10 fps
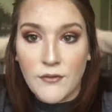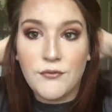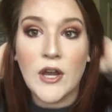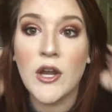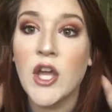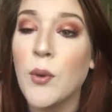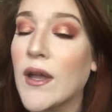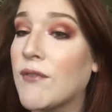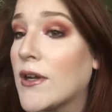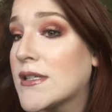Very quick,
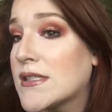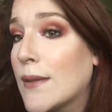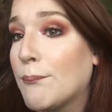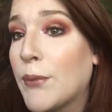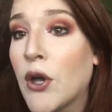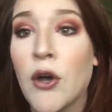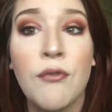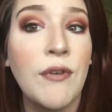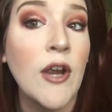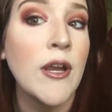very simple,
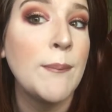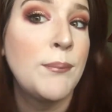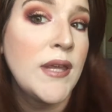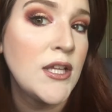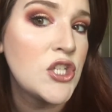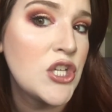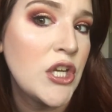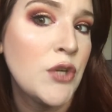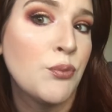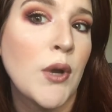very
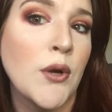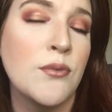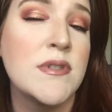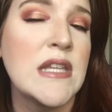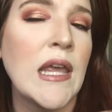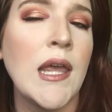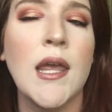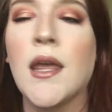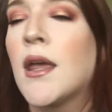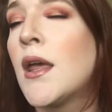peachy,
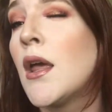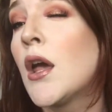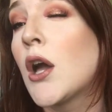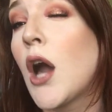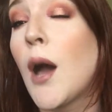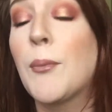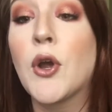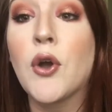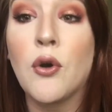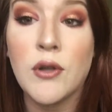rosy, copper
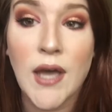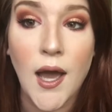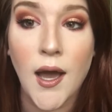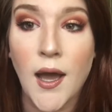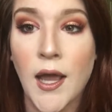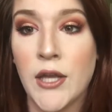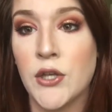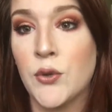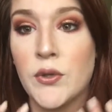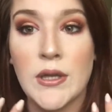gold eye,
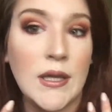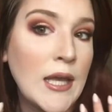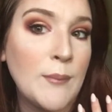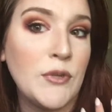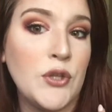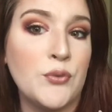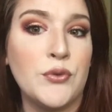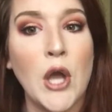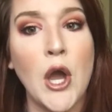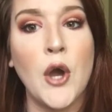nude lip, you
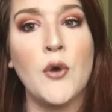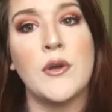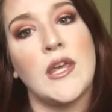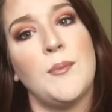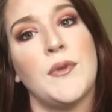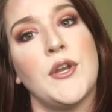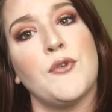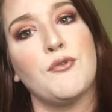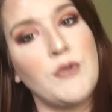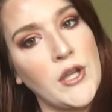know, keeping
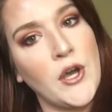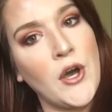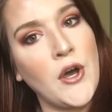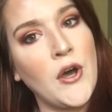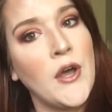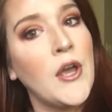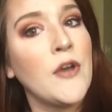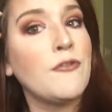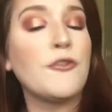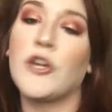it real
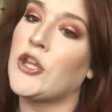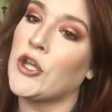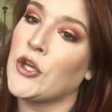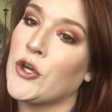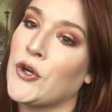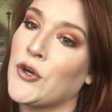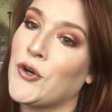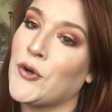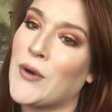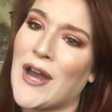for
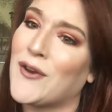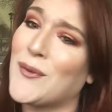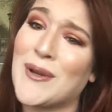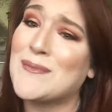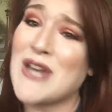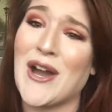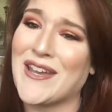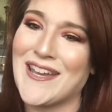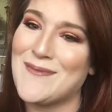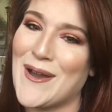you. I don't know what I'm
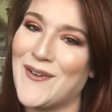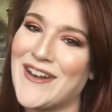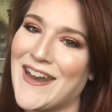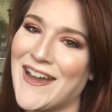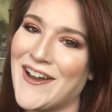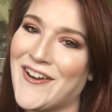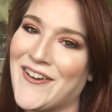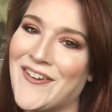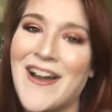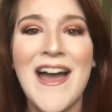talking about
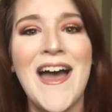now.